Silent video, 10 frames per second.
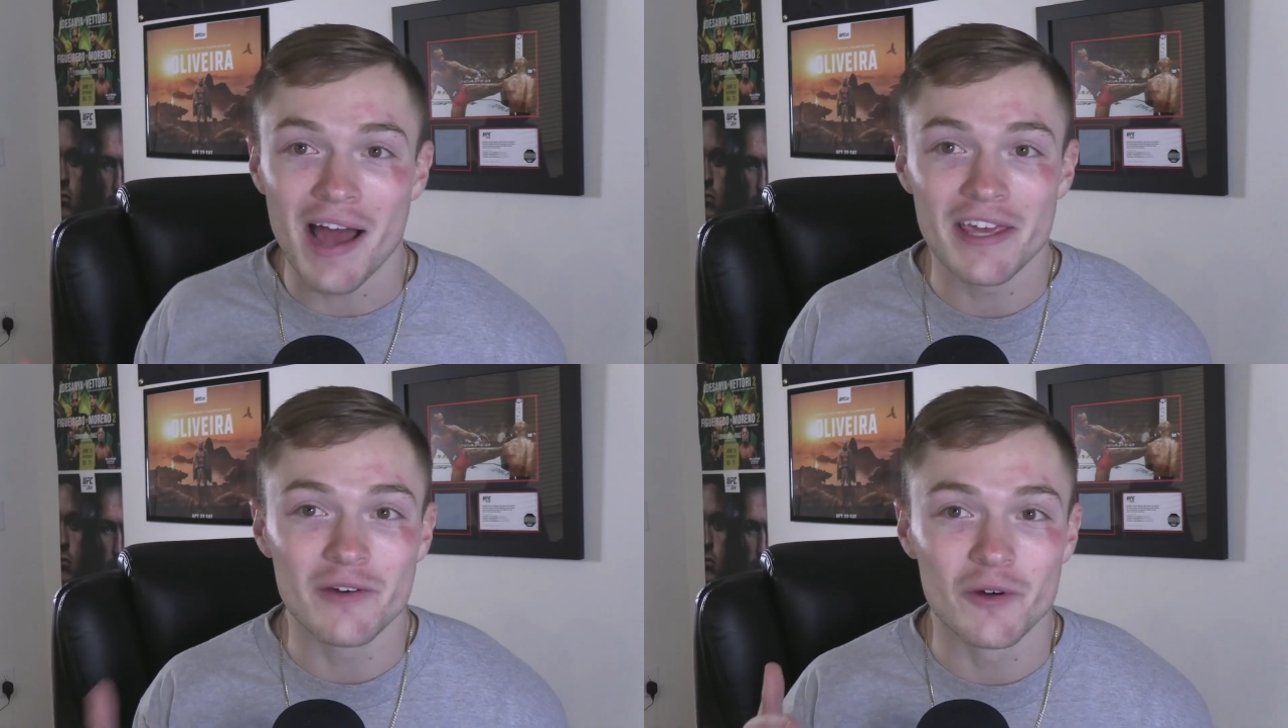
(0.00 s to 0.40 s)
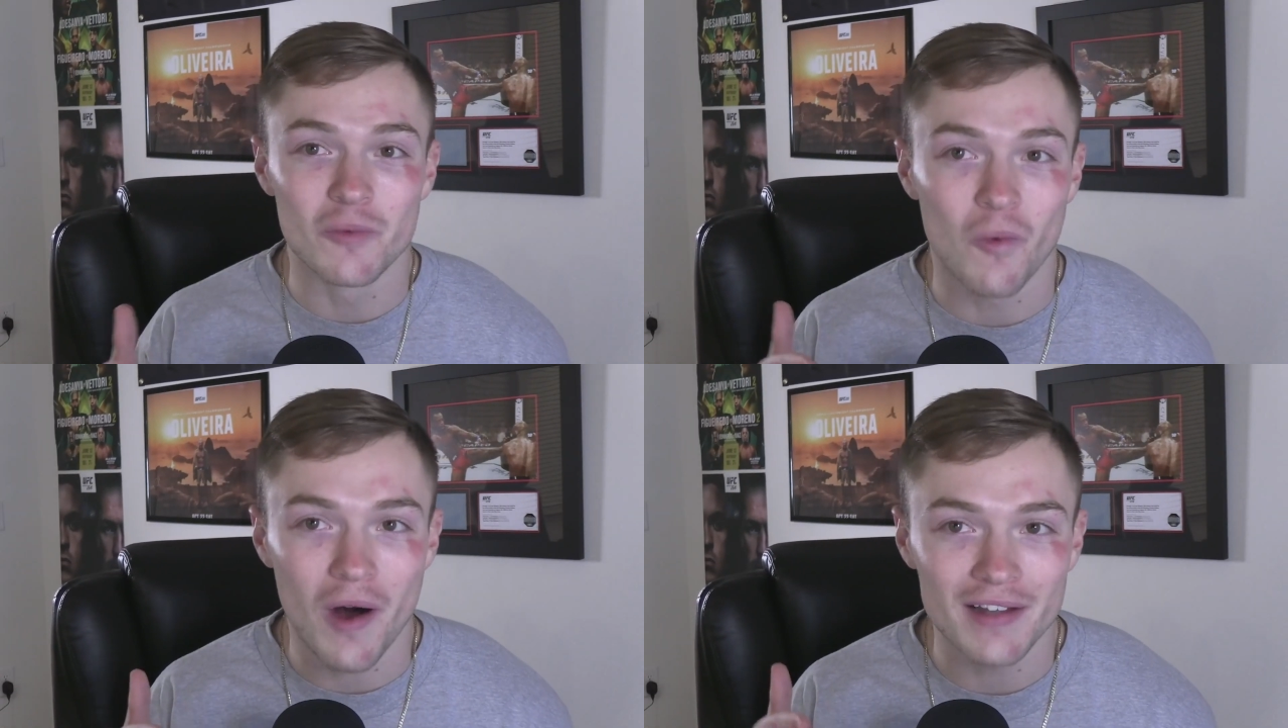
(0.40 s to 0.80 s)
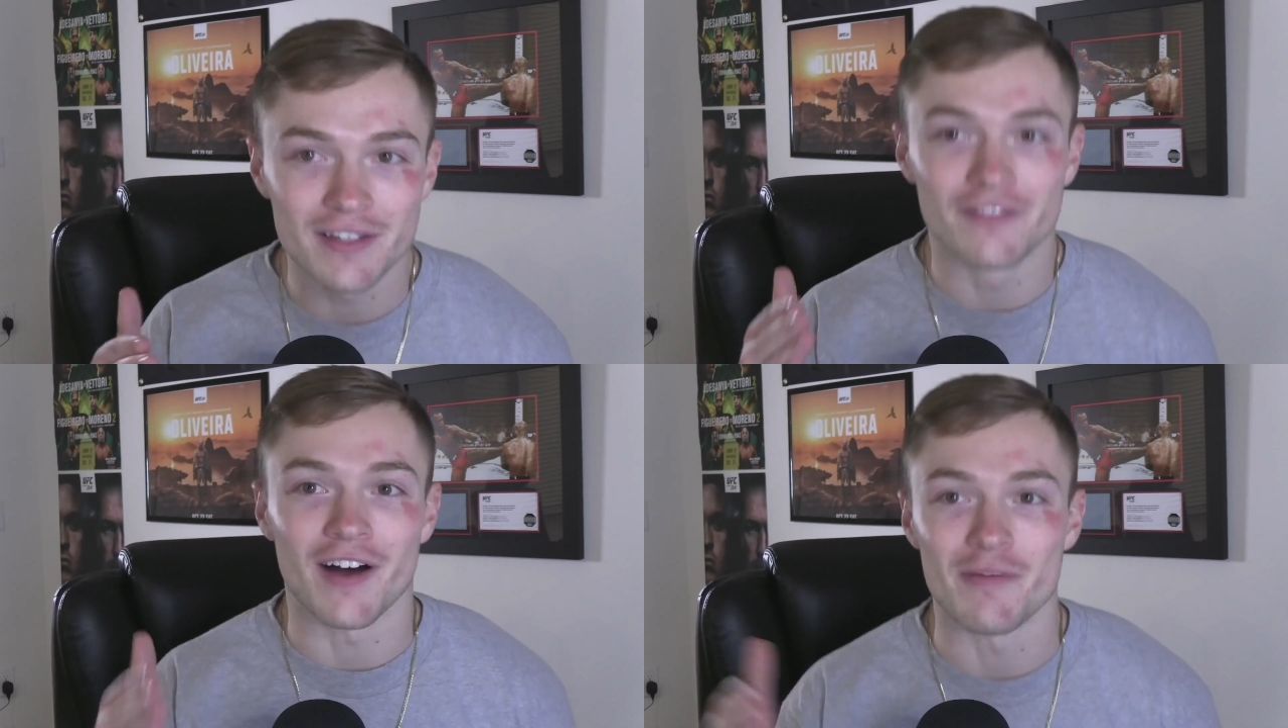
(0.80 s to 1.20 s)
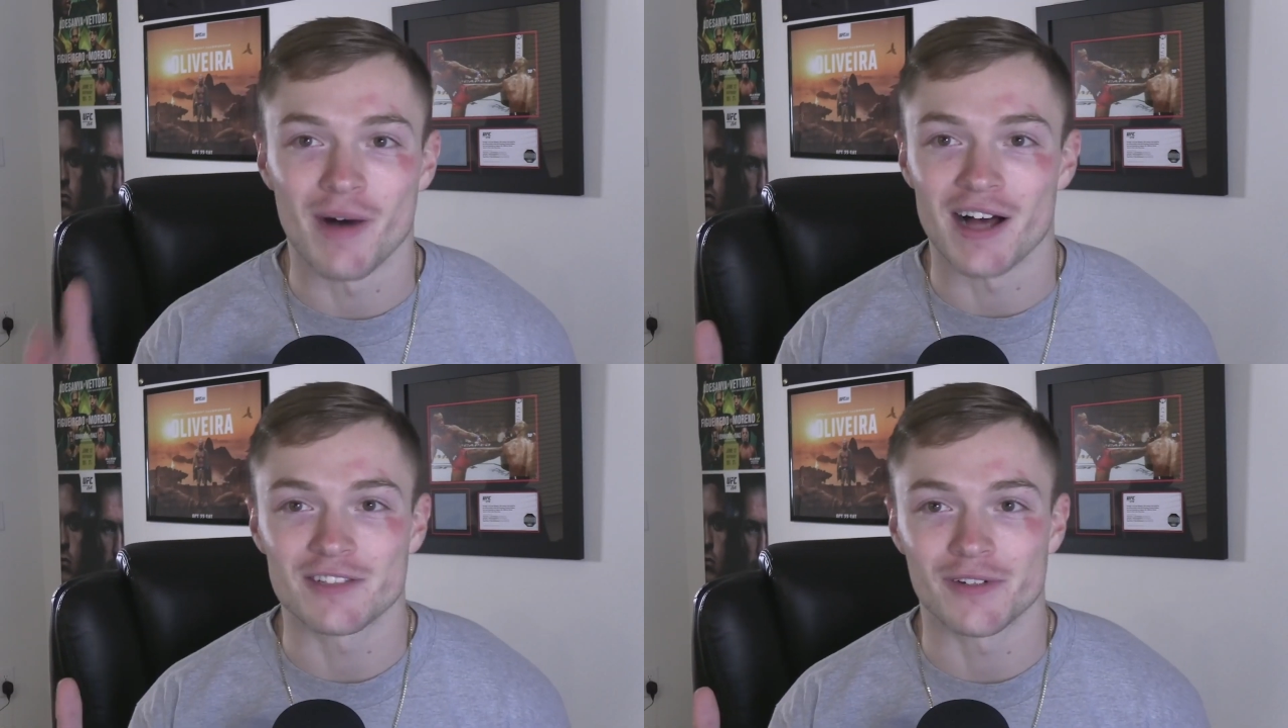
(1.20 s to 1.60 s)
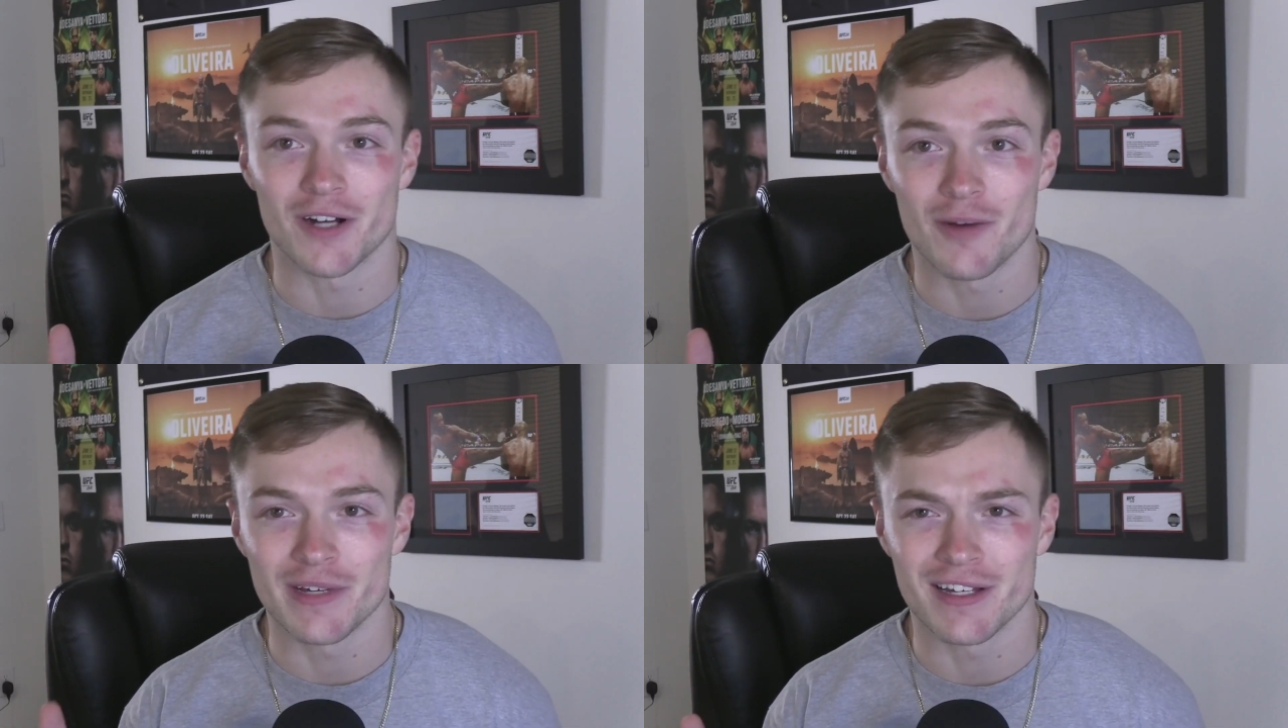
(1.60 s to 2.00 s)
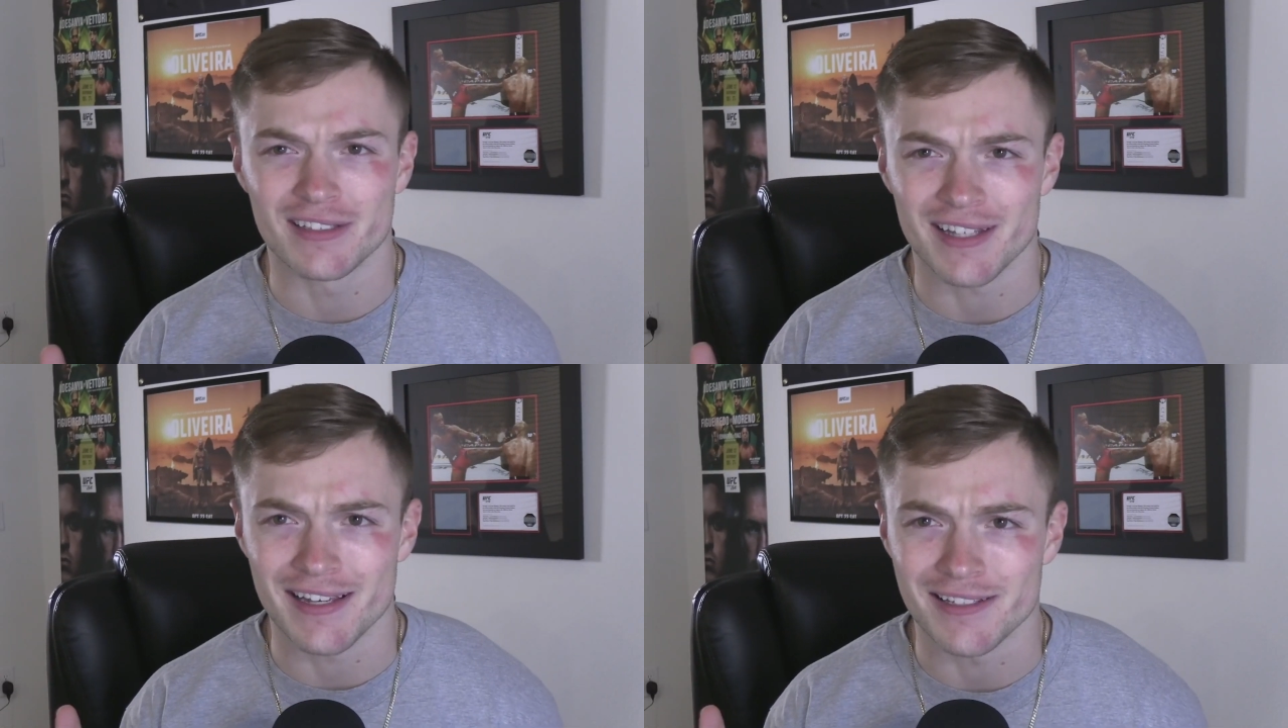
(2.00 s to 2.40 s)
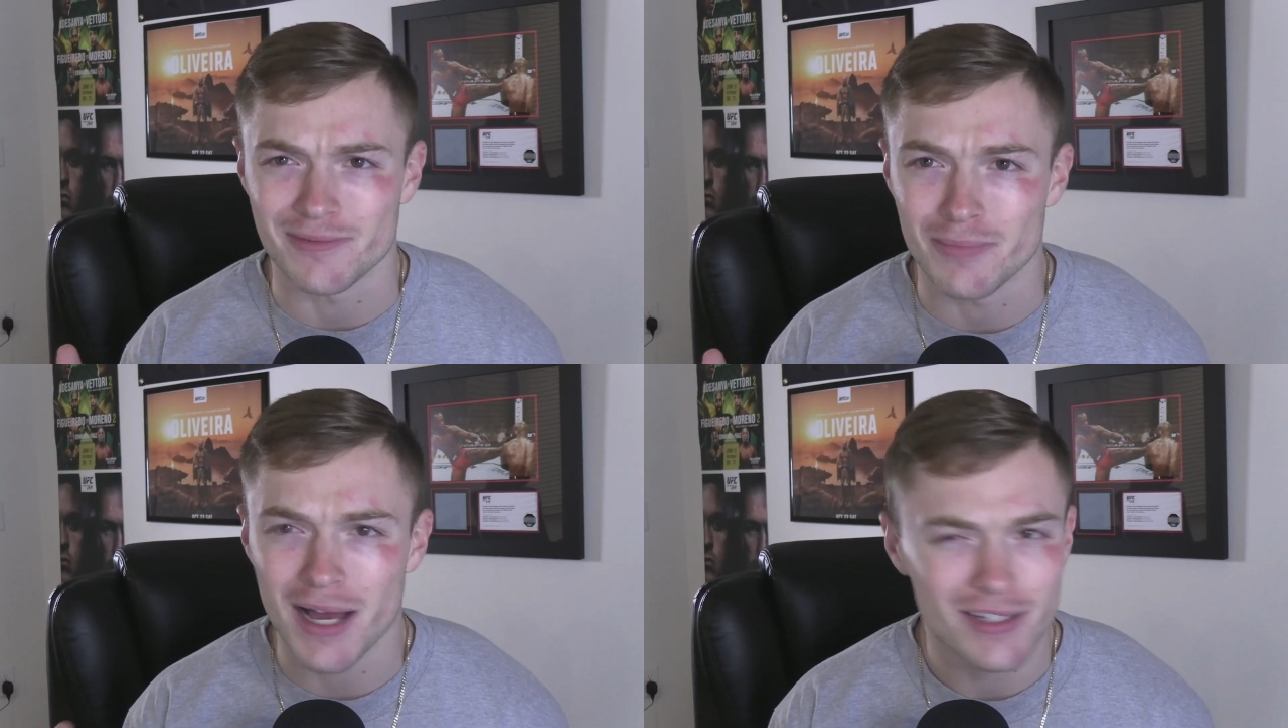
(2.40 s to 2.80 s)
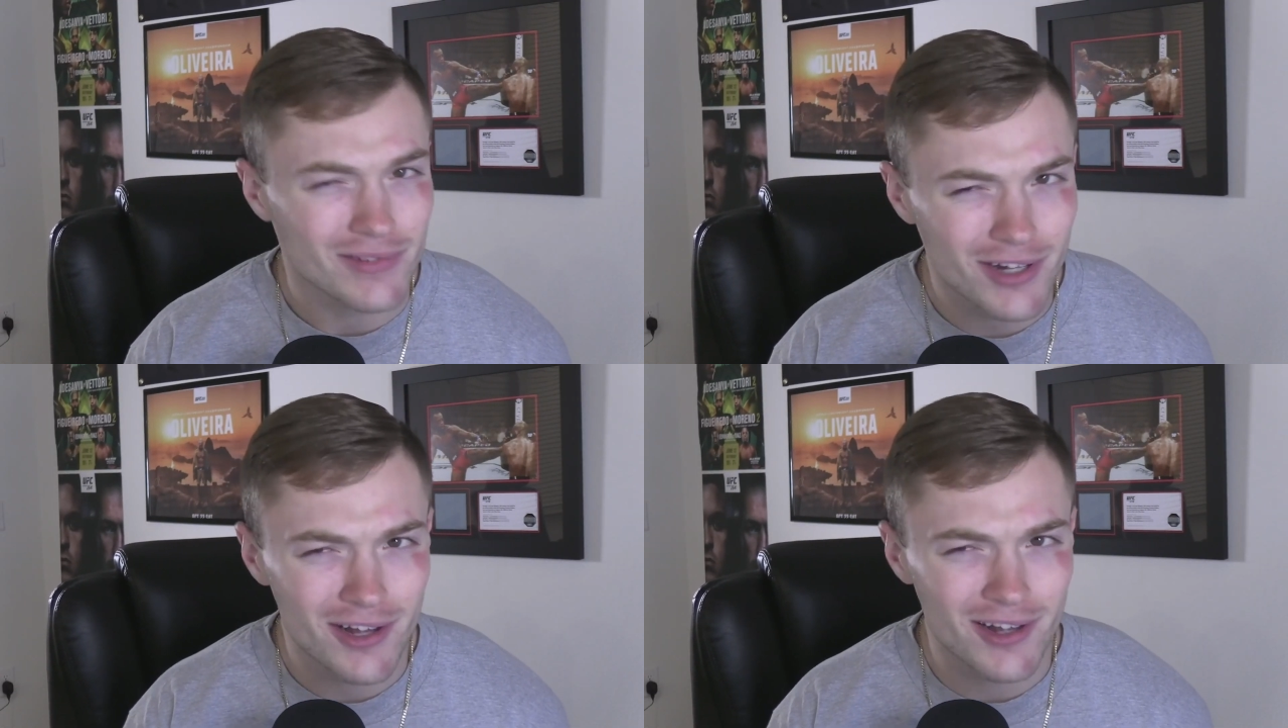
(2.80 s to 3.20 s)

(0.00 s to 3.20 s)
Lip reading: he would want to fight Masvidal, because is Masvidal